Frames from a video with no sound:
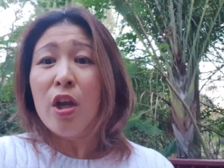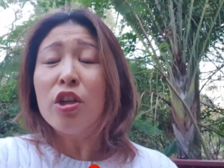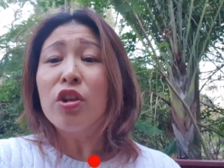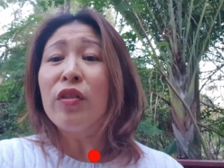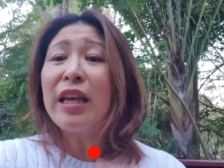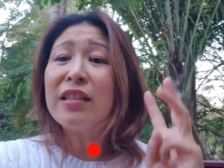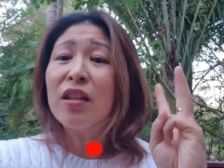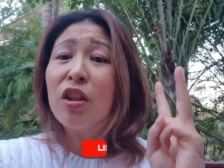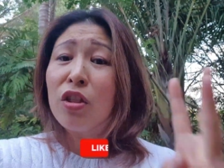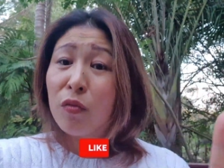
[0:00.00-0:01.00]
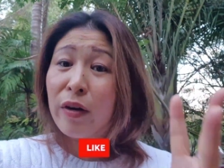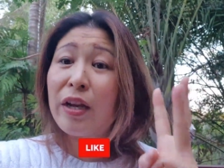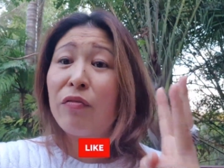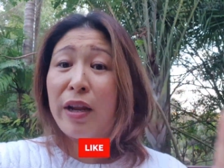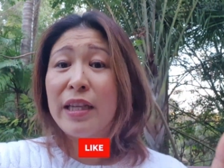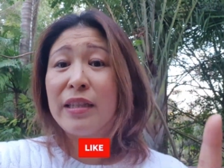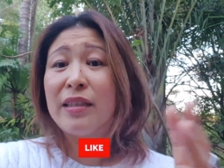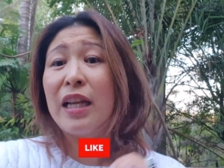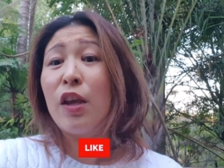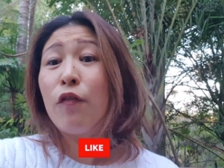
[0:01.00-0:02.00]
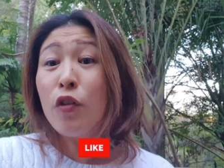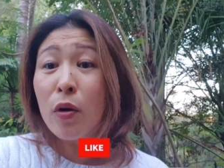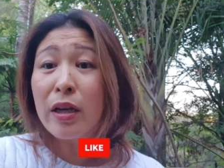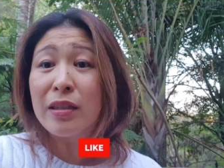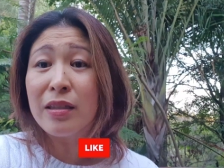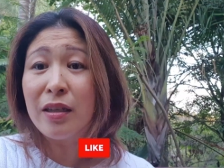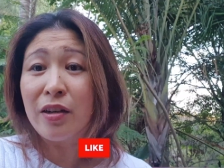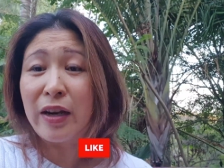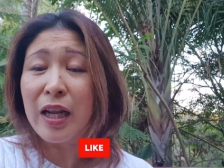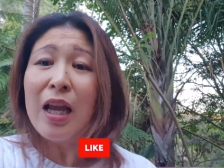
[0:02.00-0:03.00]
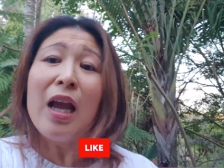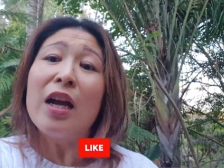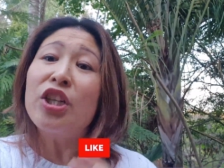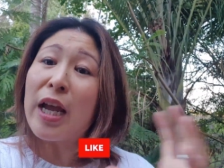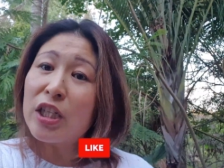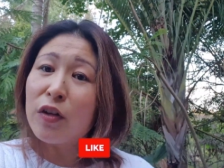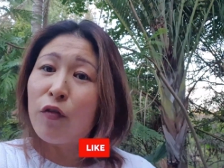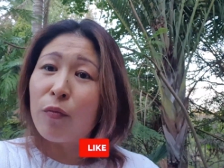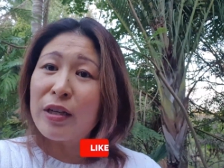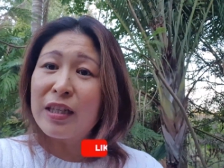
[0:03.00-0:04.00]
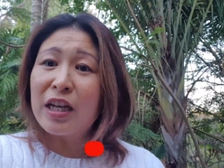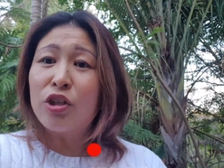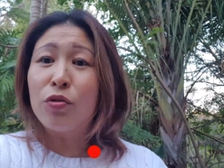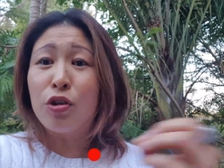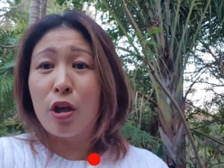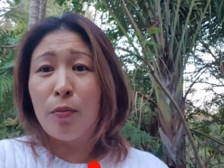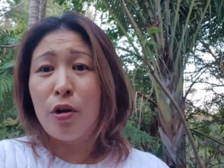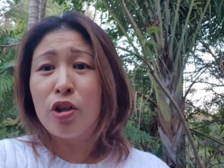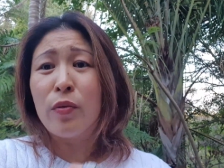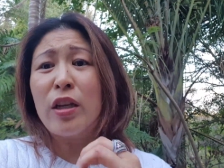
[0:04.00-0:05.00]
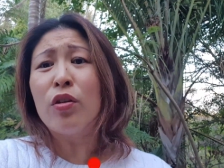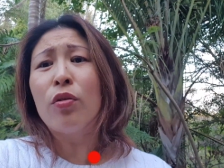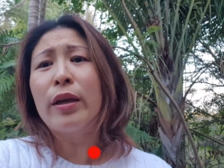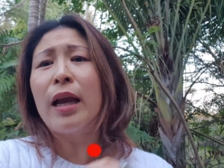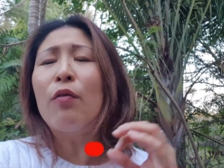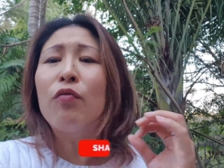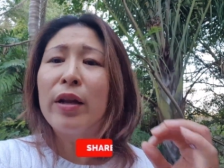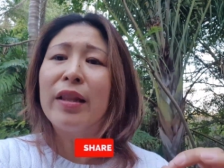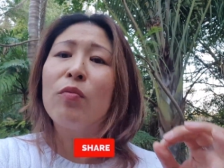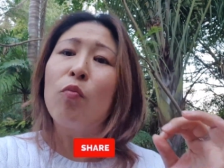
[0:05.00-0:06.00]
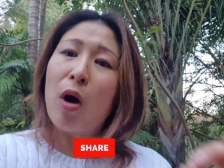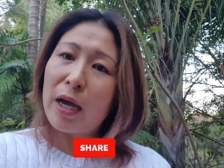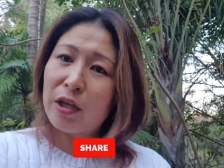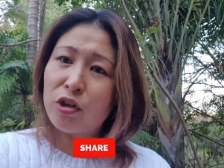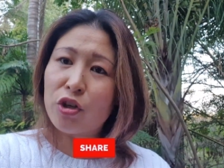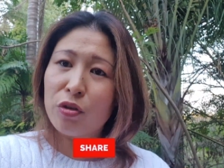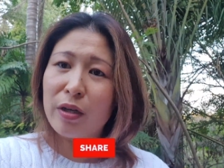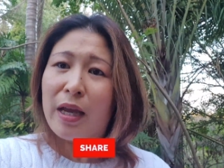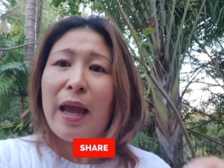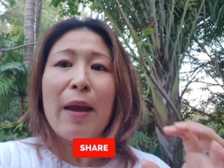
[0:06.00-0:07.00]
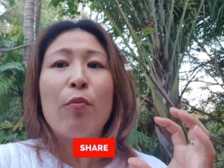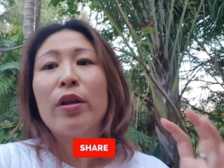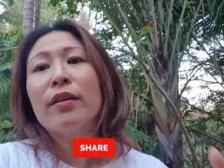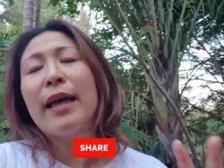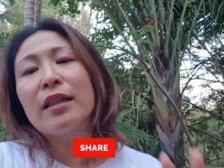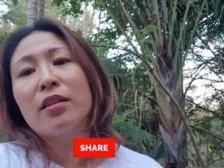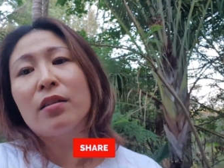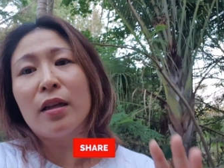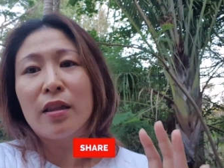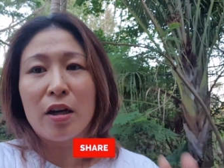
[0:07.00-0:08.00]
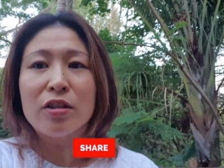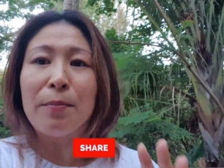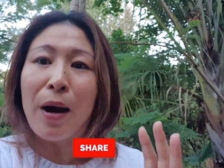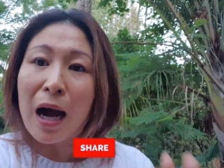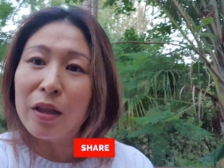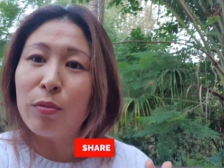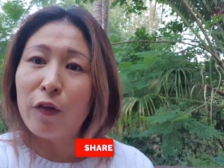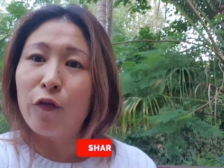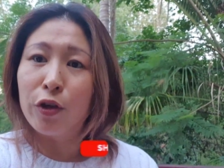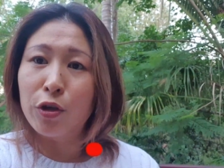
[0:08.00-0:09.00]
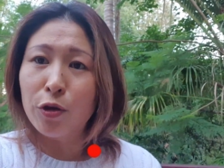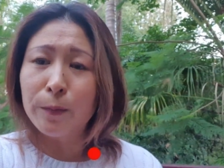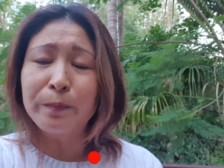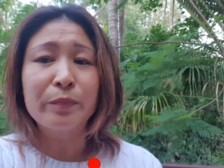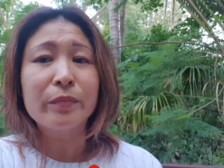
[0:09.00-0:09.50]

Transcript: So these are the three reasons that if you're considering changing from residential to commercial and you're looking at really why you should and whether that's there is a pathway for you,